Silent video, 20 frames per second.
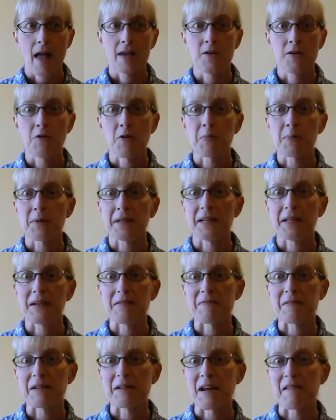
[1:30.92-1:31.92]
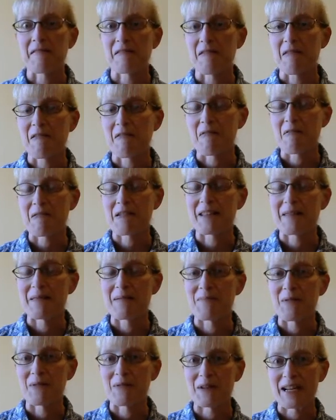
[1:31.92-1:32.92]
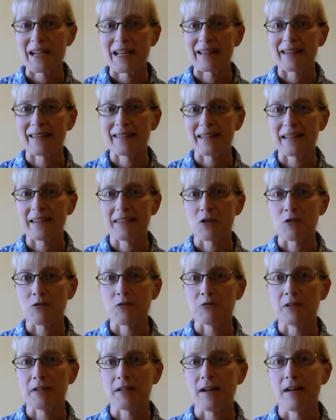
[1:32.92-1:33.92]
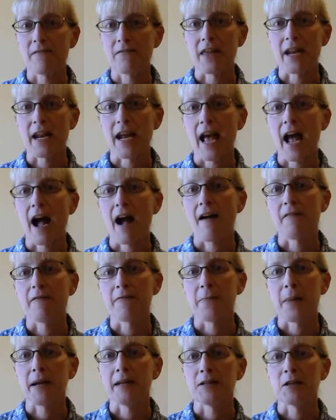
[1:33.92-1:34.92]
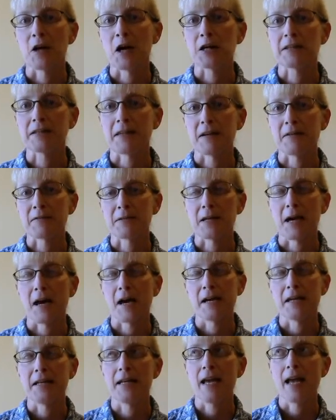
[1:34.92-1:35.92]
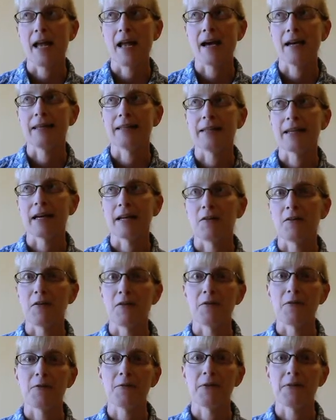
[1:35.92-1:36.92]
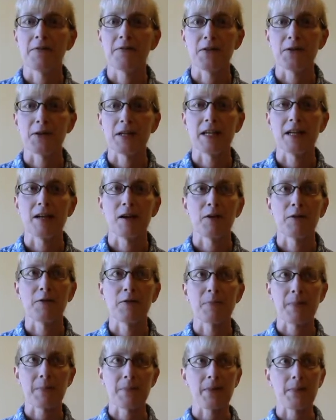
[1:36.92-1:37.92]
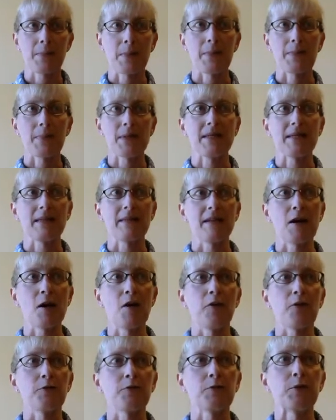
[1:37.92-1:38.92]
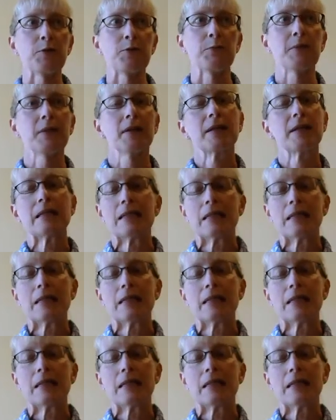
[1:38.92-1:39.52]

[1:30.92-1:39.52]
And normally when I record in the mornings, it's cool enough that I have my dogs outside, and I don't know if you can hear the puppies in the other room